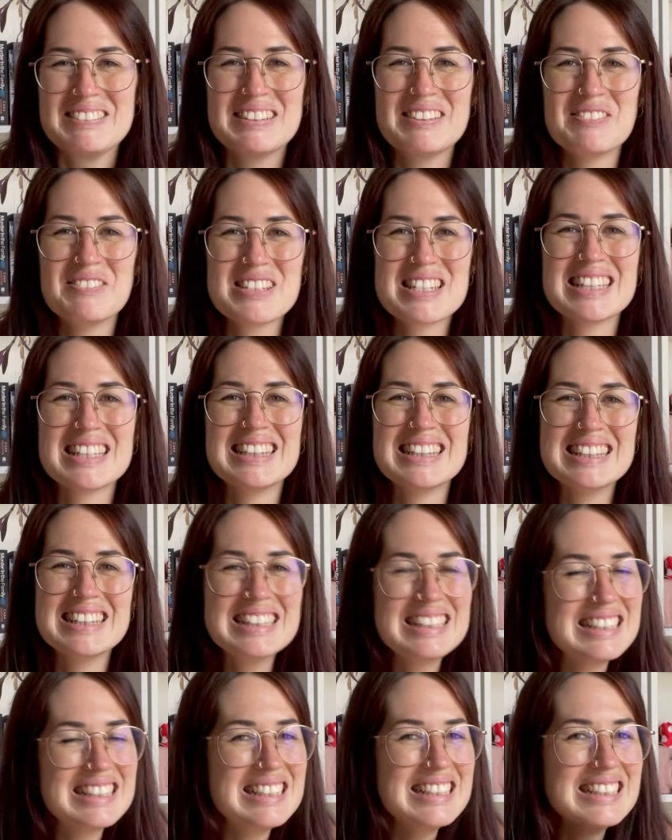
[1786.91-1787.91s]
It was a
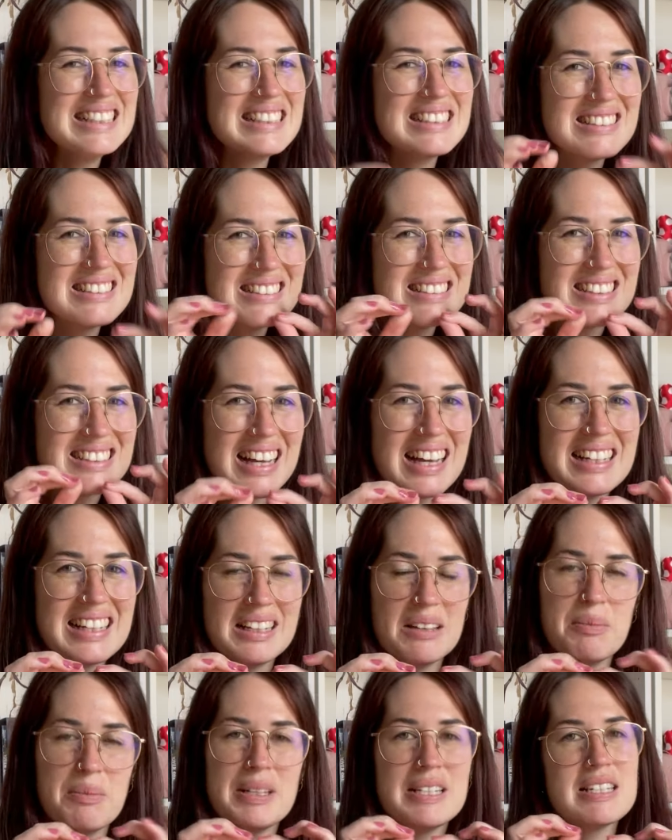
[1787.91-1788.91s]
little tiny
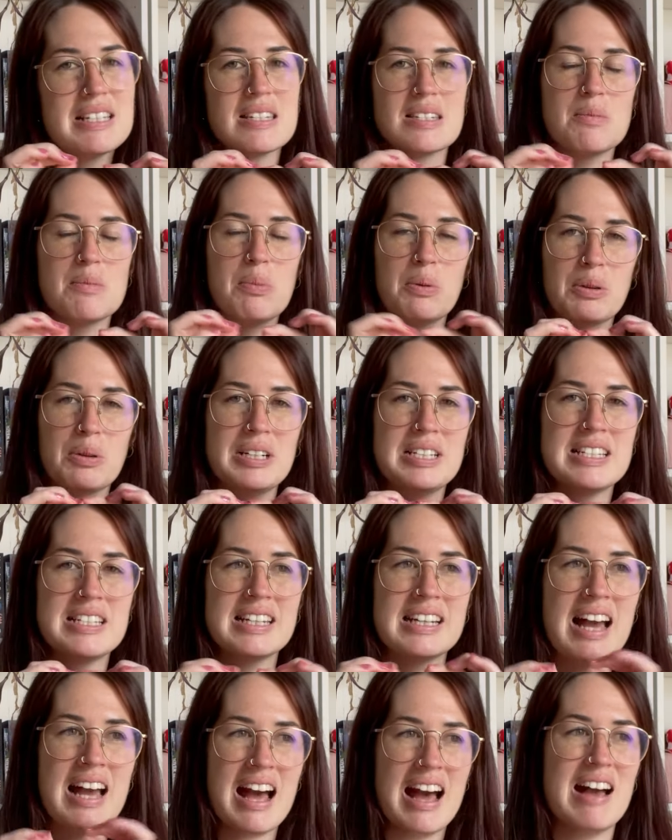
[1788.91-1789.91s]
bit
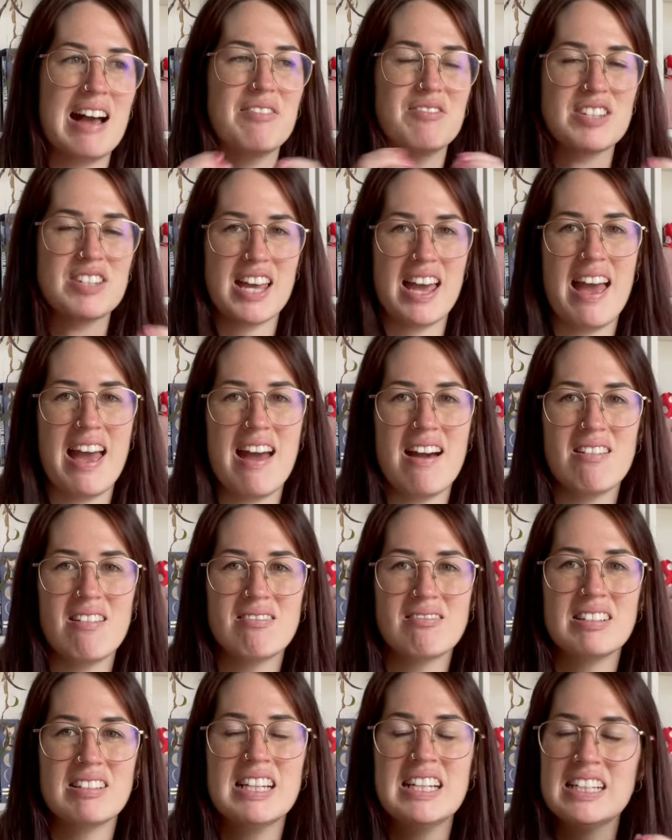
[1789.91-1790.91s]
disappointing after
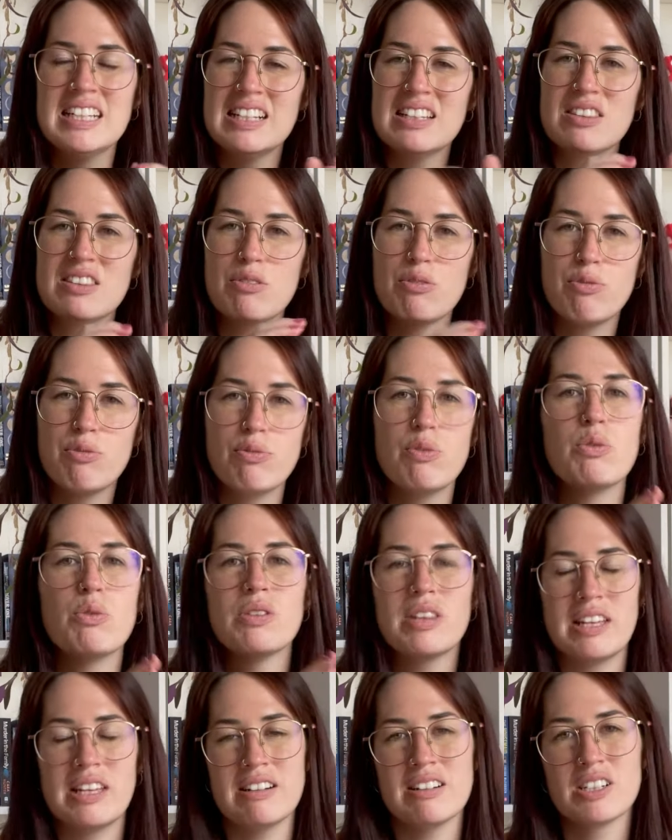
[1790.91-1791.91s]
how the
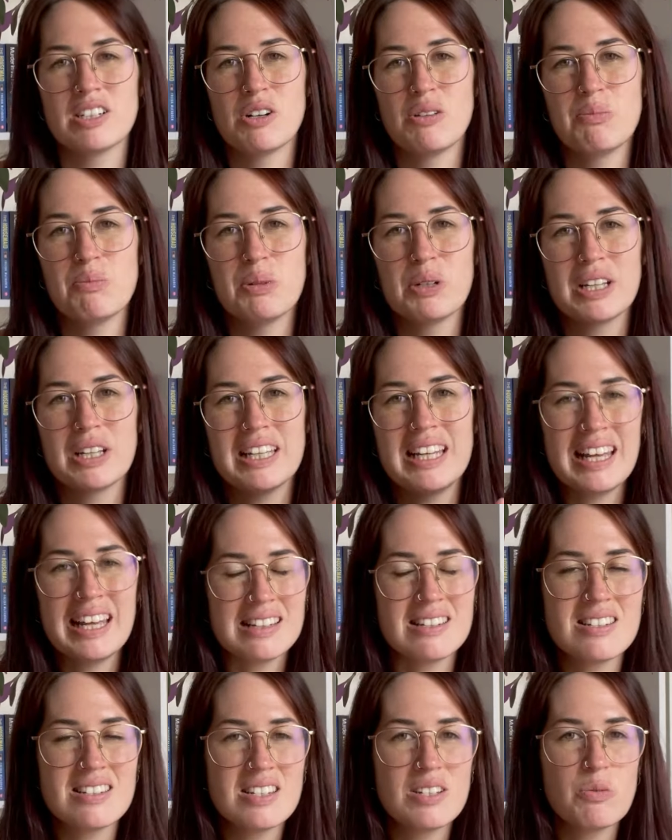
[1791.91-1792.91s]
fourth Aragon book
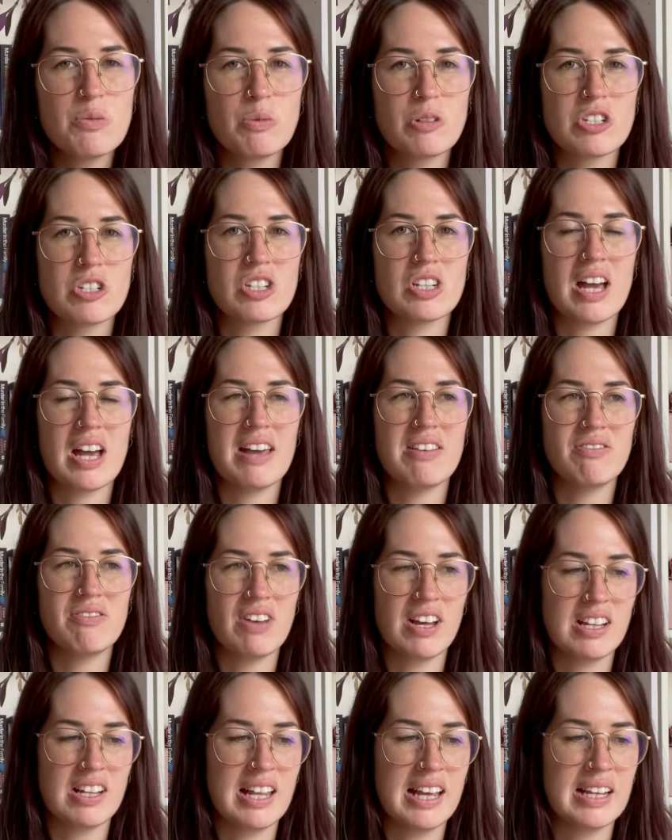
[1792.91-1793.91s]
ended, which I
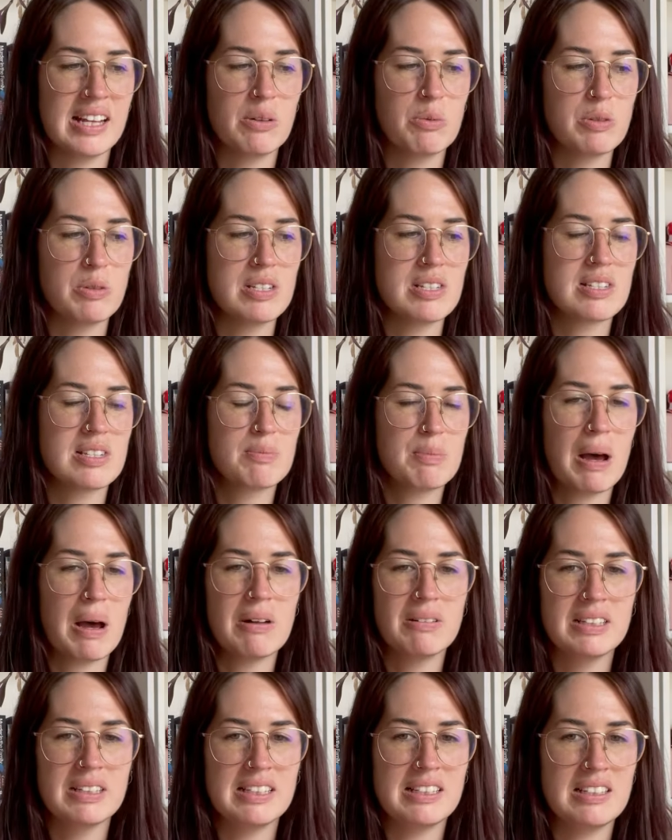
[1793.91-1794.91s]
felt like was
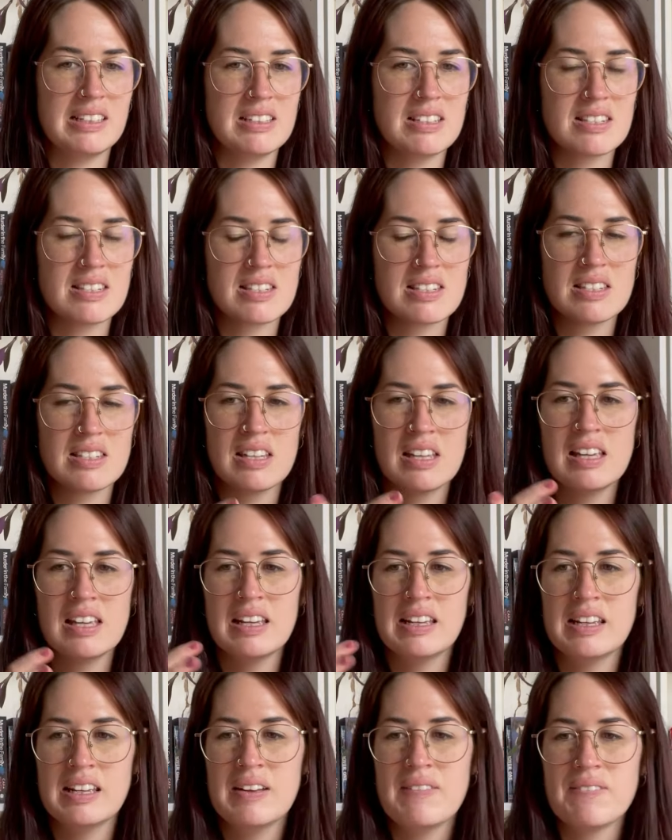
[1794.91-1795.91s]
Paolini's
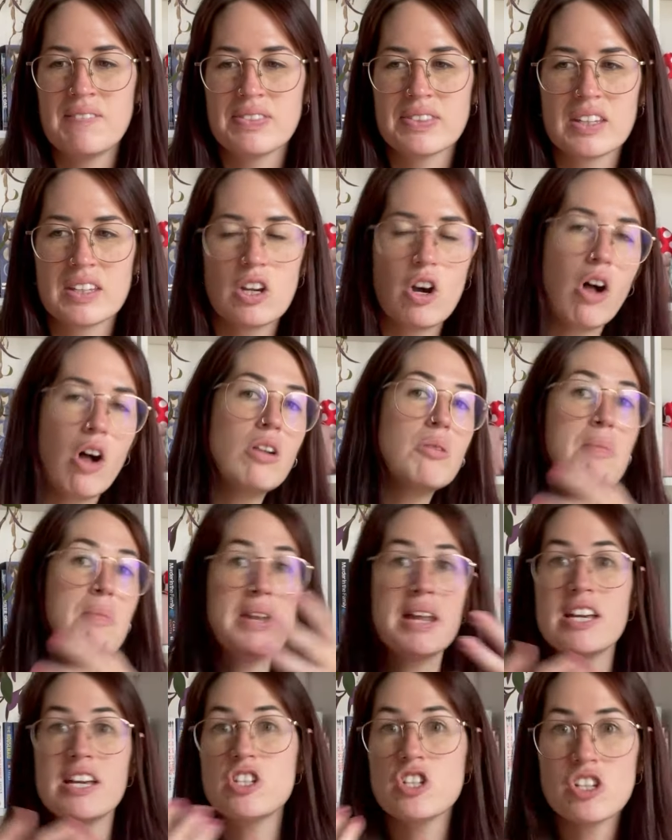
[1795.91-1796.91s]

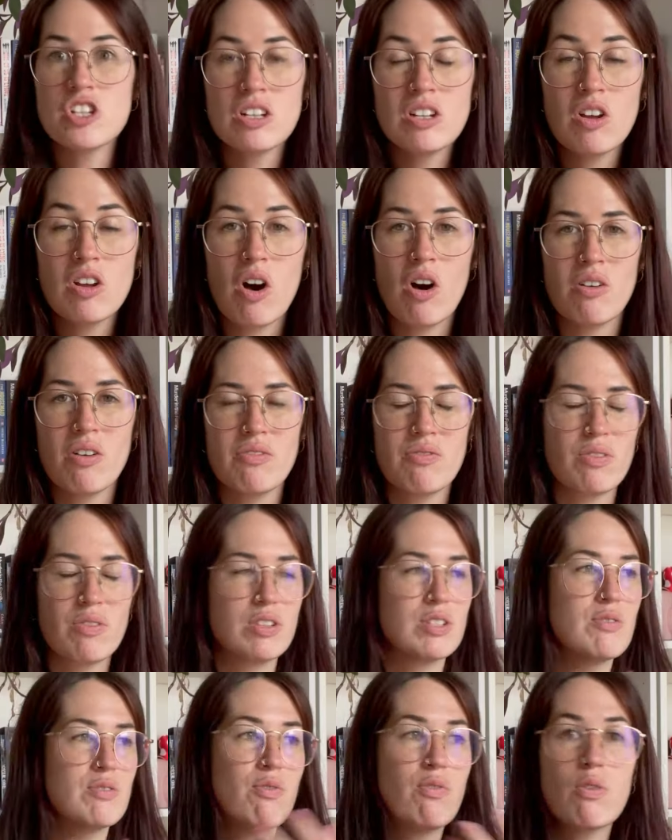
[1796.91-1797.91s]
culmination of
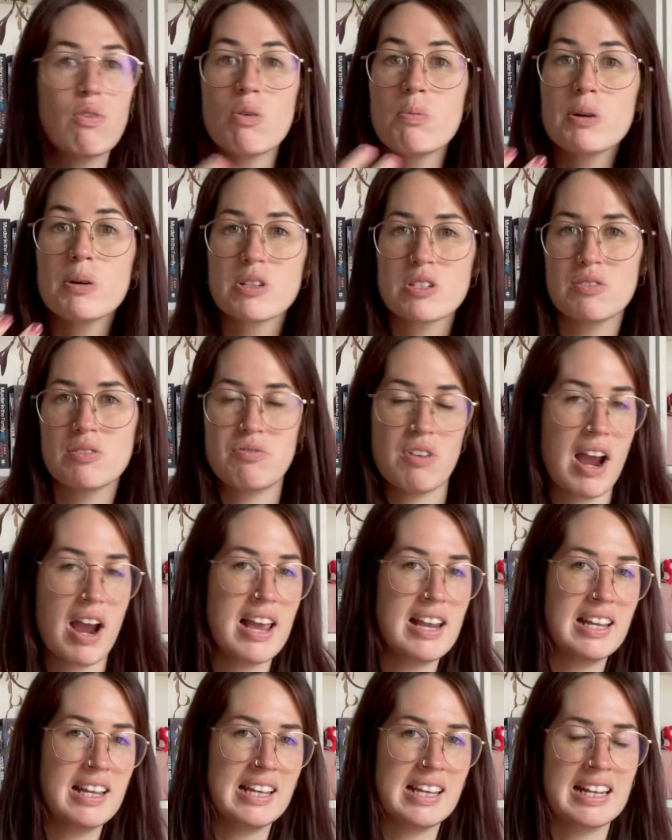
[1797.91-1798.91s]
his four books of
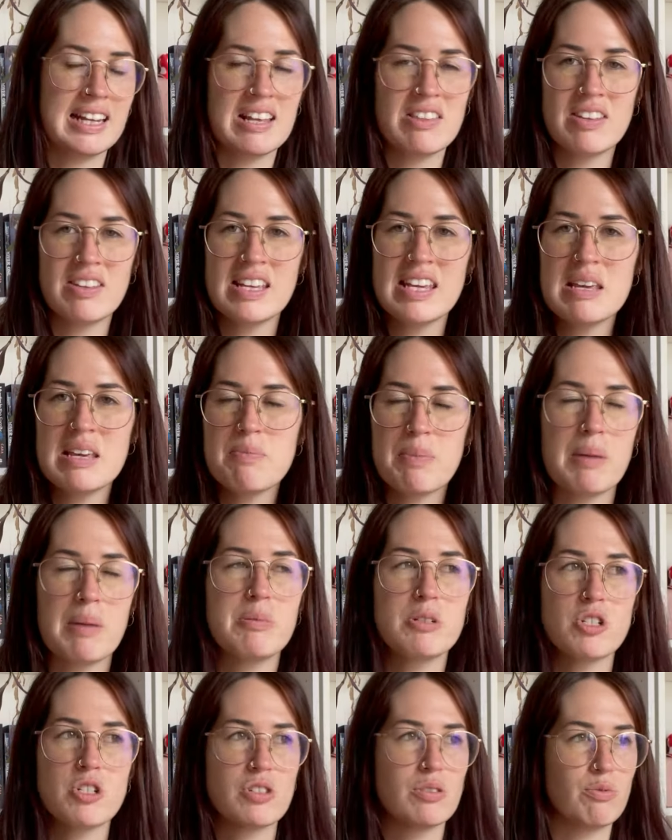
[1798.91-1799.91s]
writing. And I think he
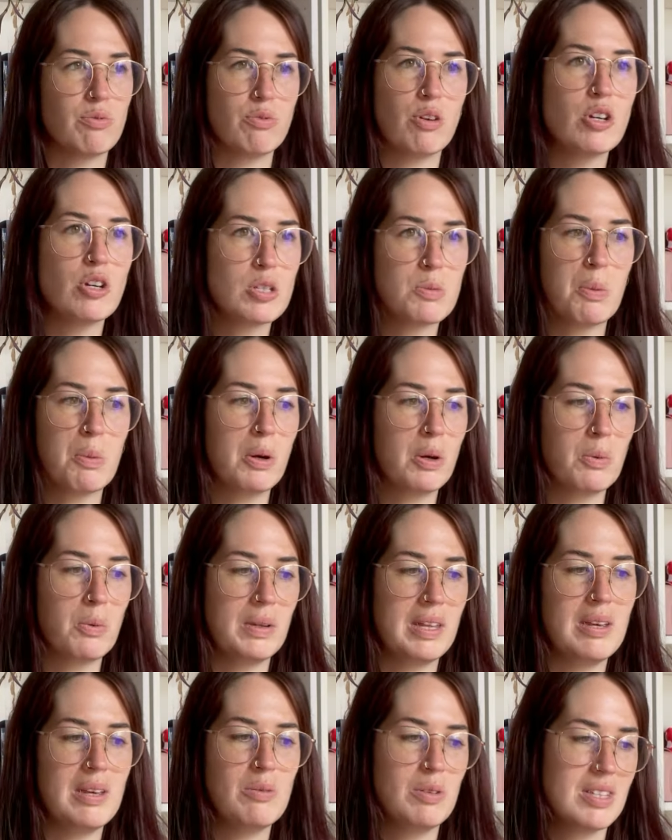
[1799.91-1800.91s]
published the first book when
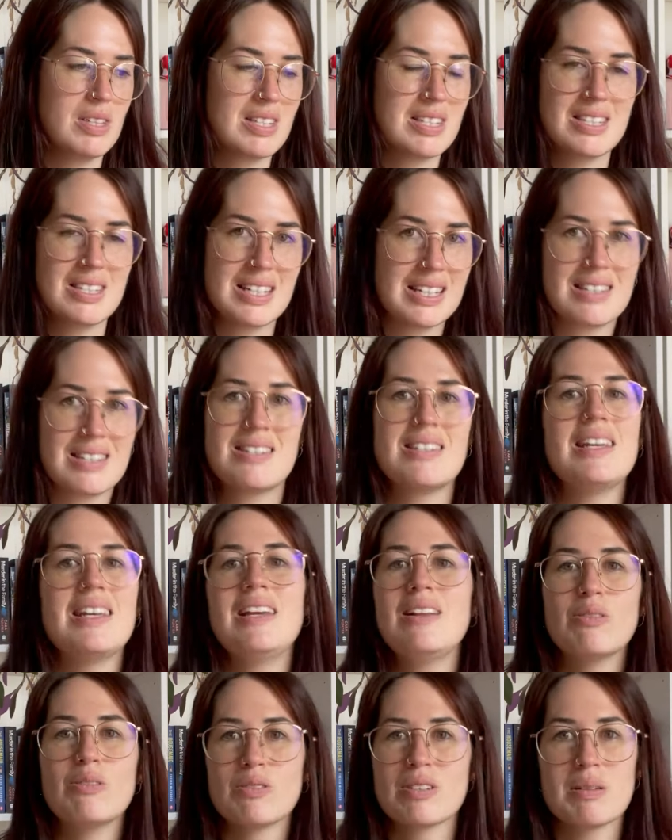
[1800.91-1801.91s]
he was
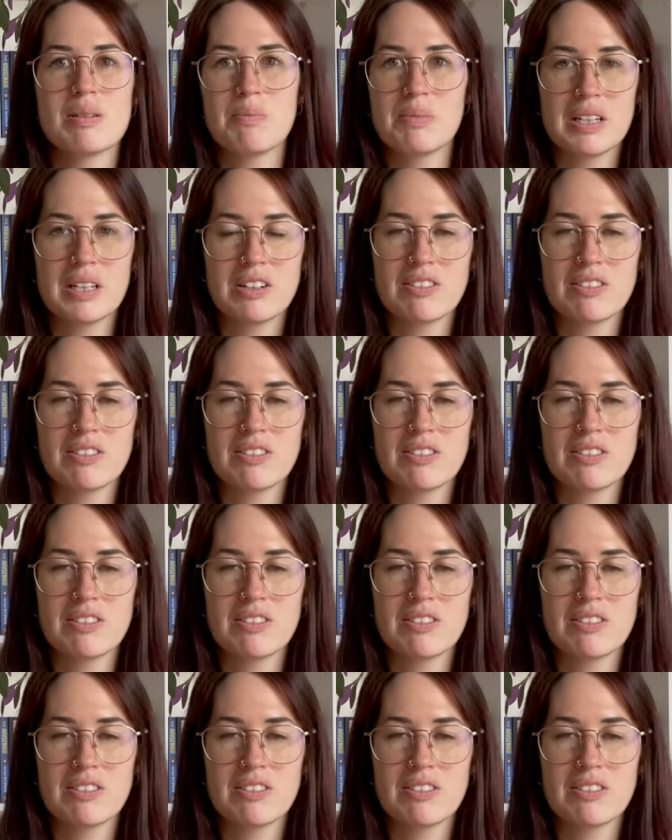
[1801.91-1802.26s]
16 or something